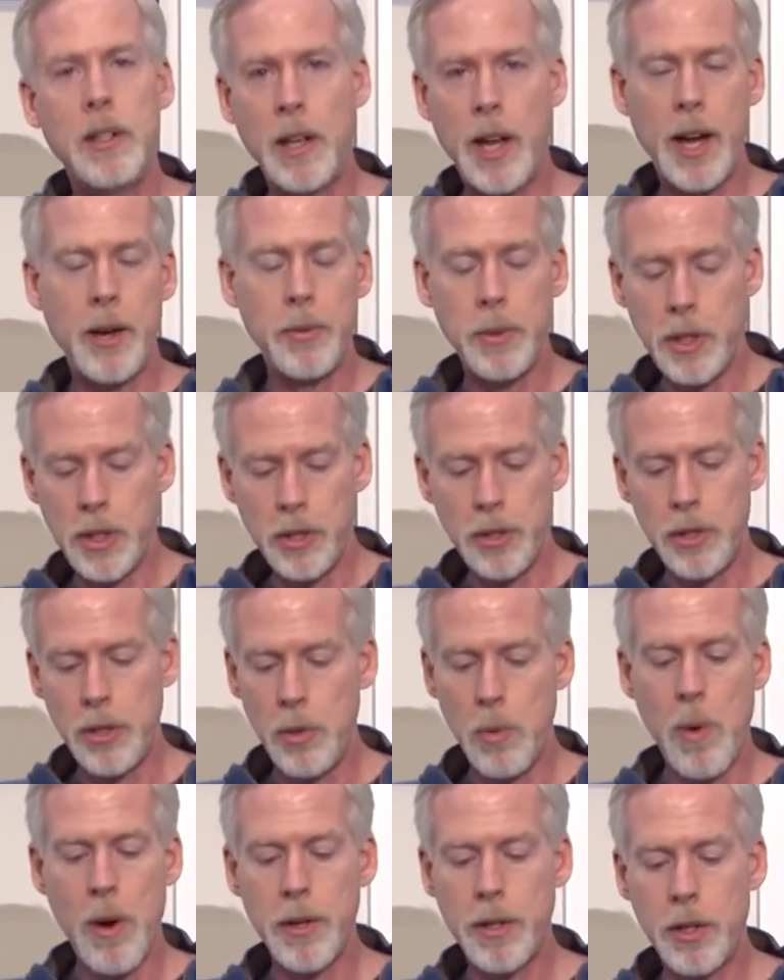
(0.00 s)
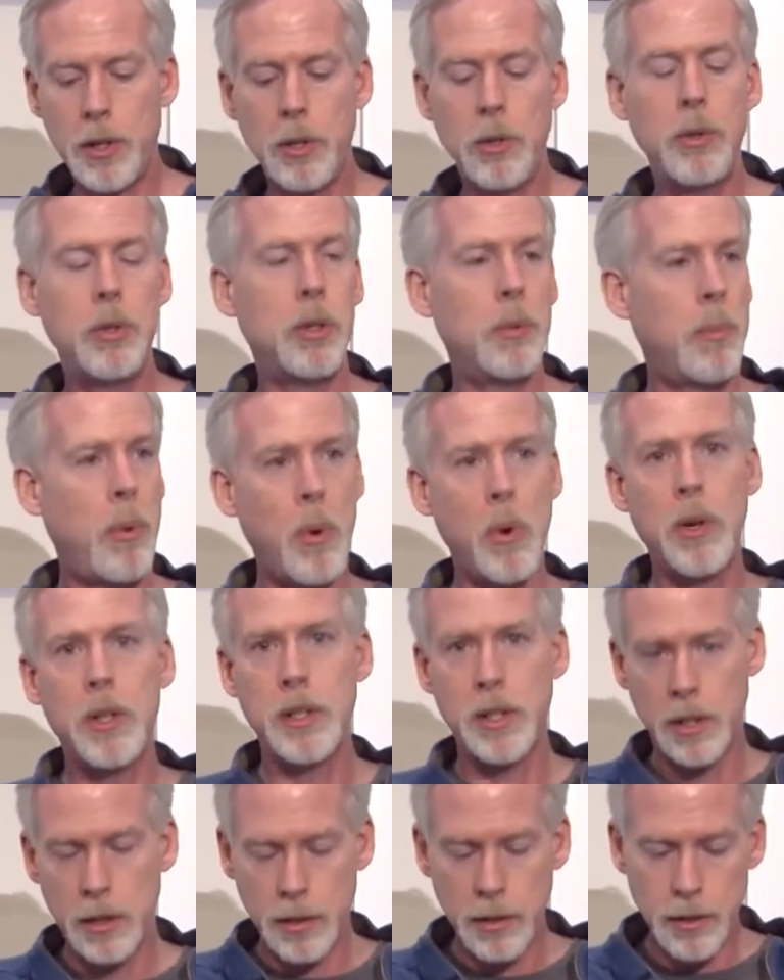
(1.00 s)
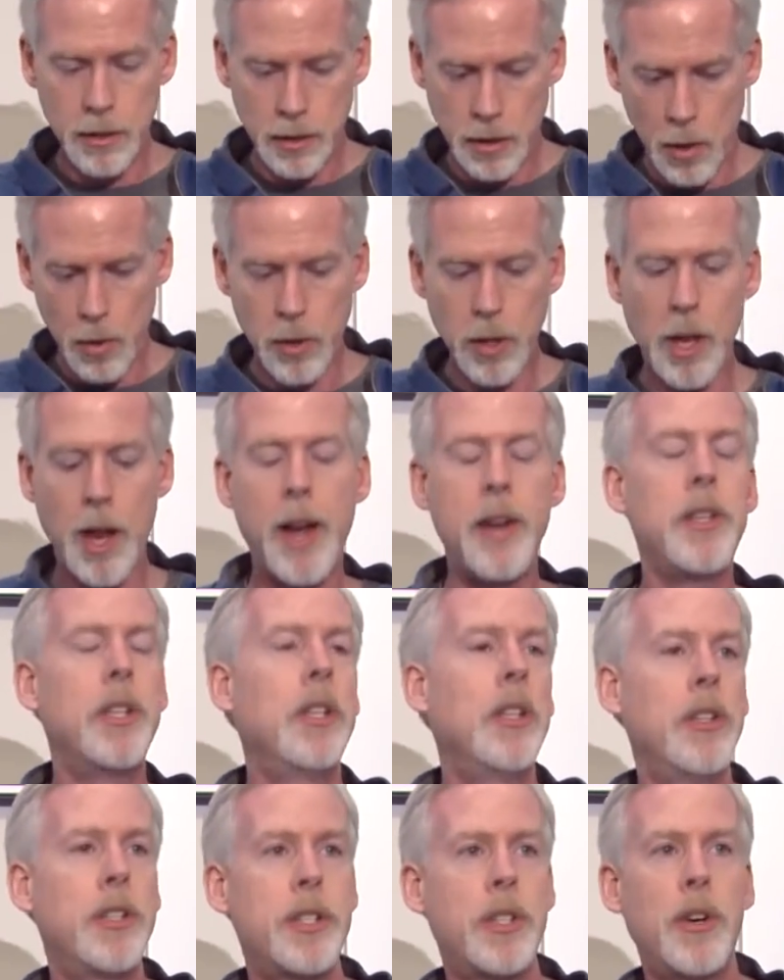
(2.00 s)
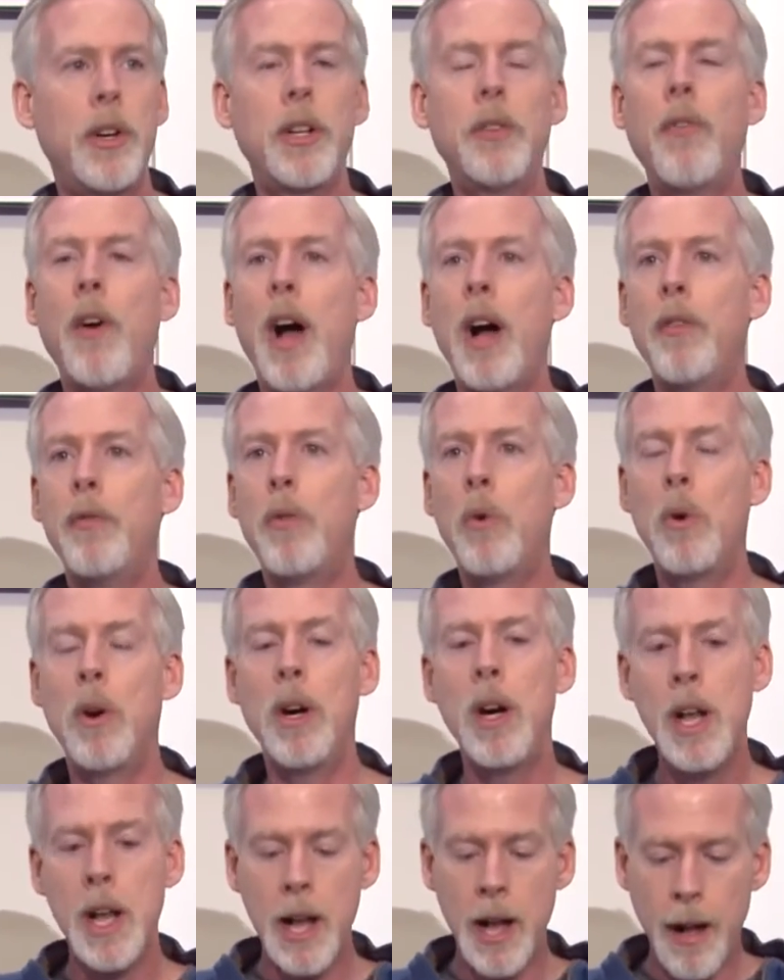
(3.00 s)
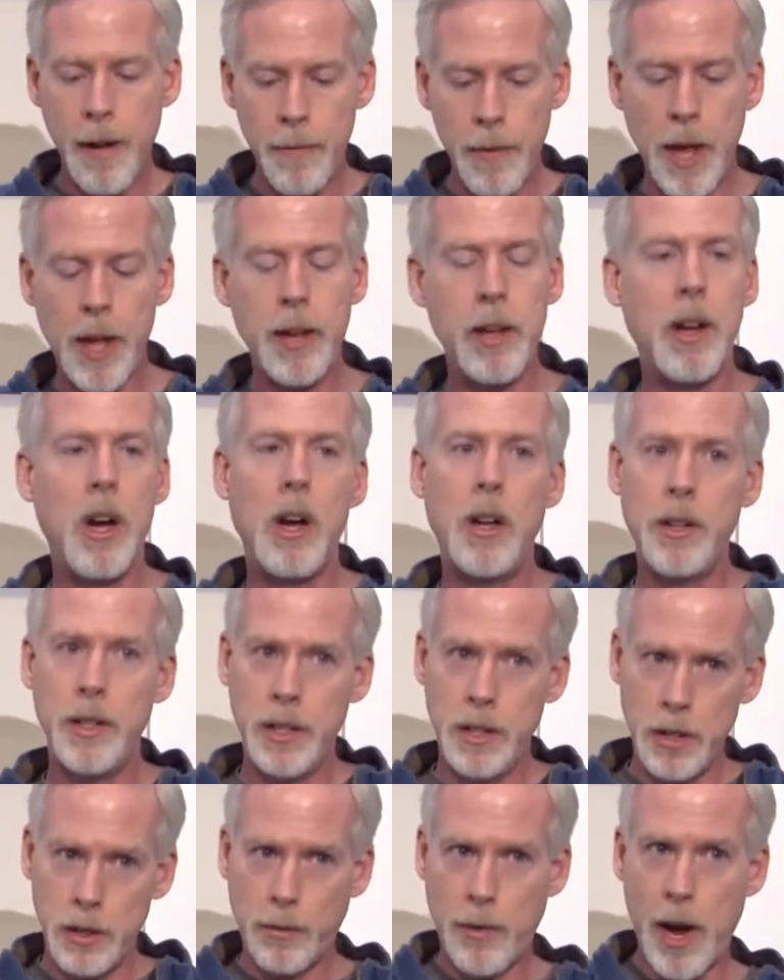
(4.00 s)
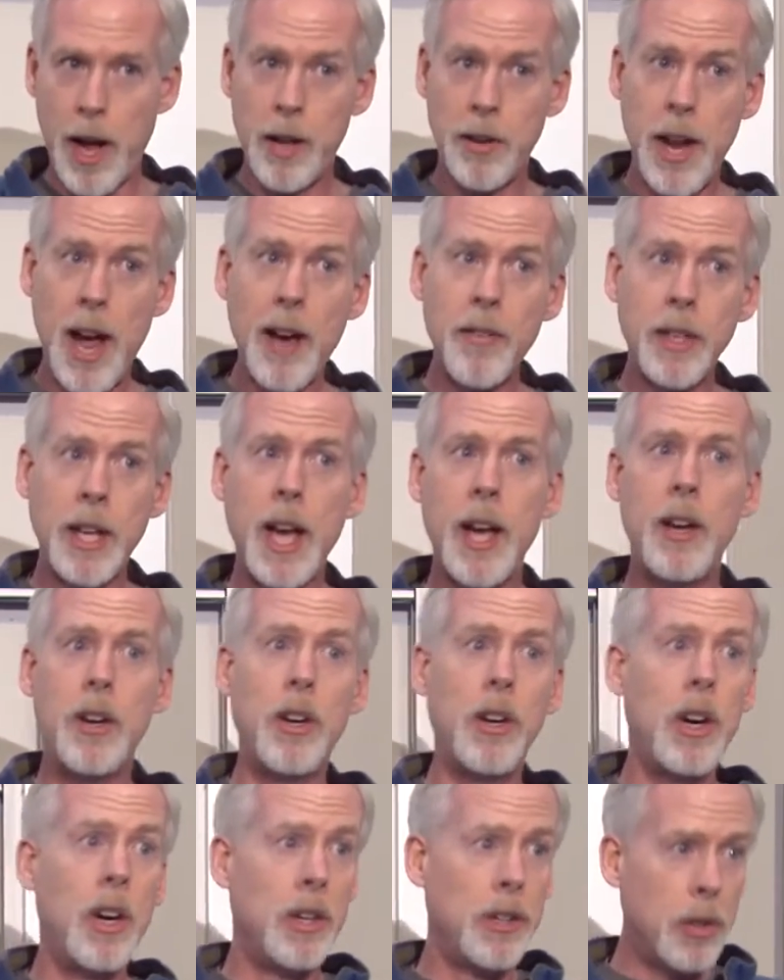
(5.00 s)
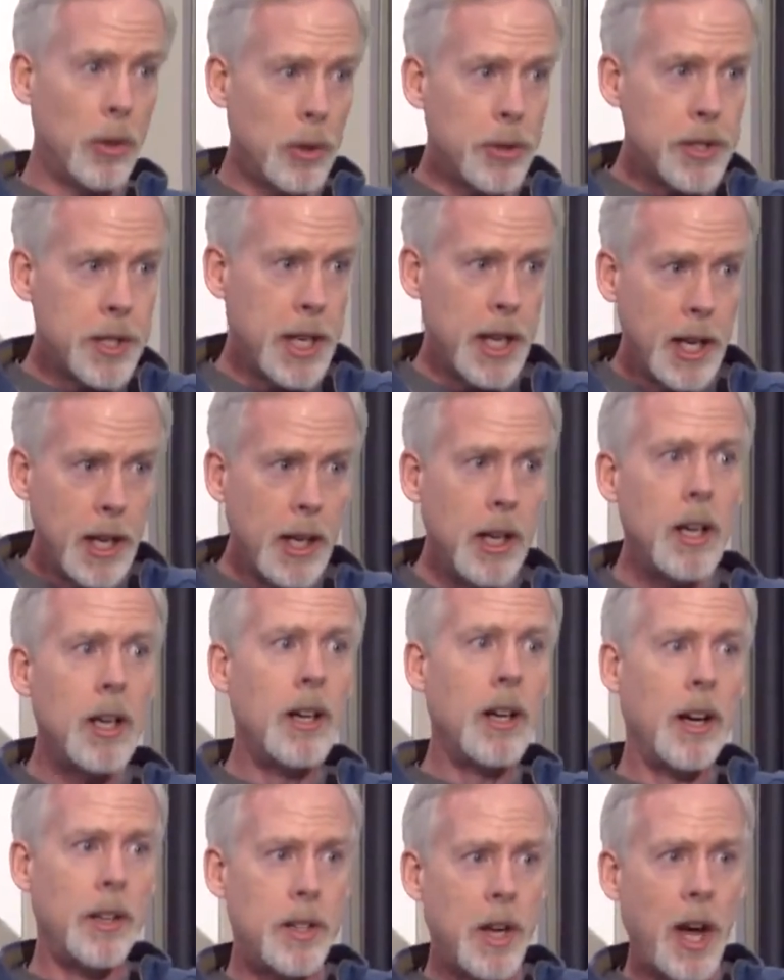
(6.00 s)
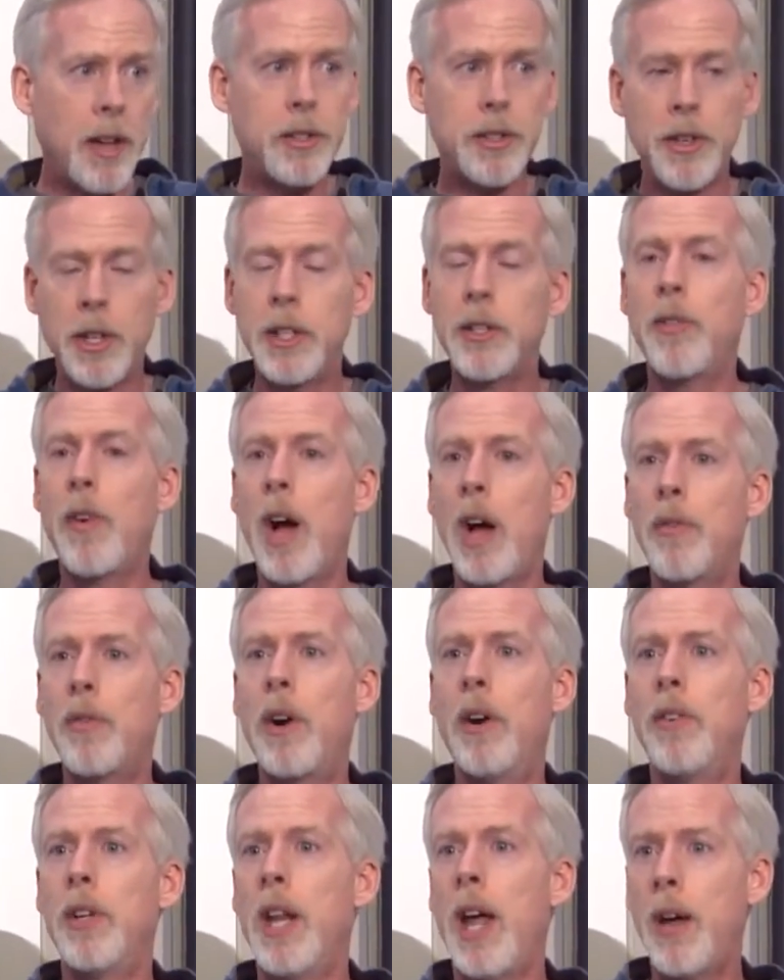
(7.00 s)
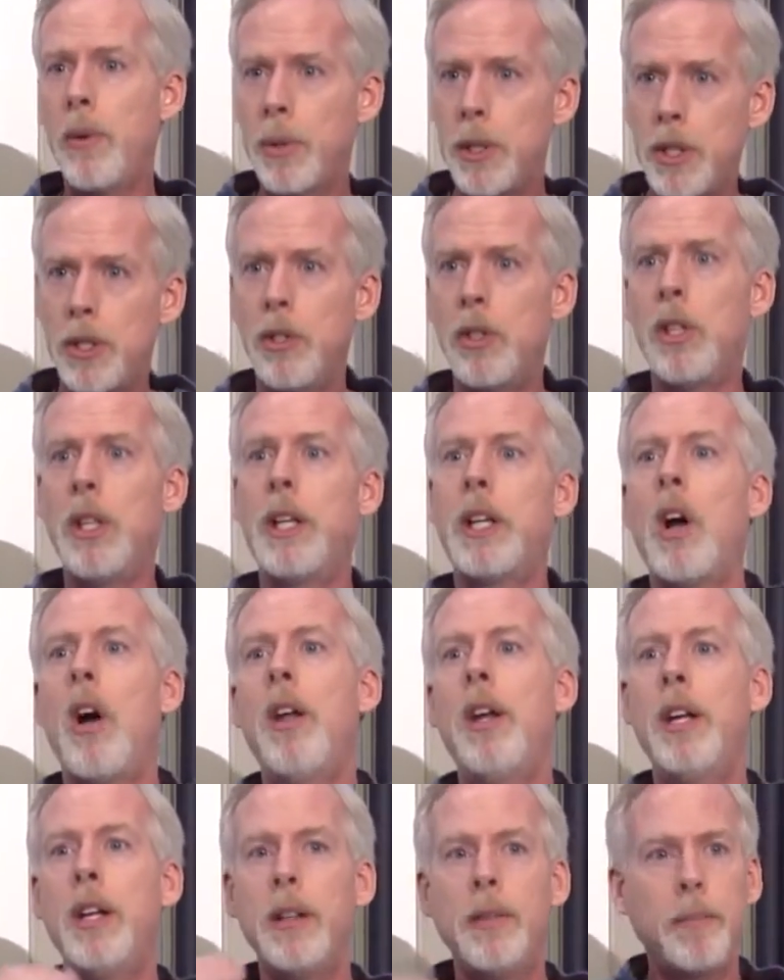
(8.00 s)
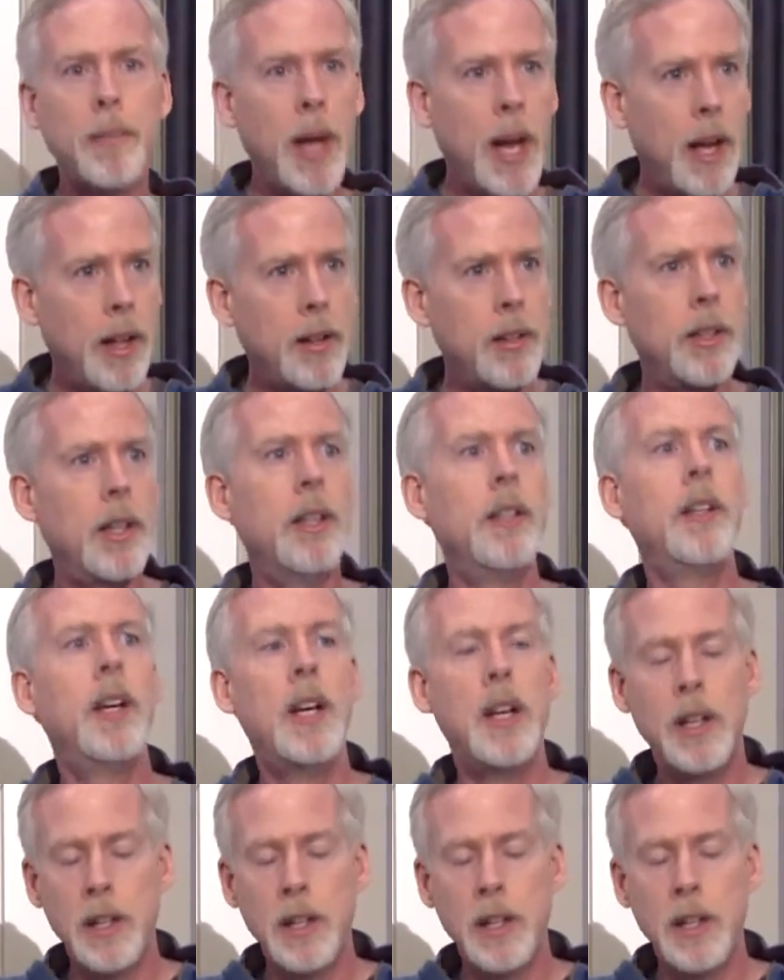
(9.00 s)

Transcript: languages you want to support localizing this string file for, and then in your file navigator you'll see a .strings file for every language. You can click on it, and then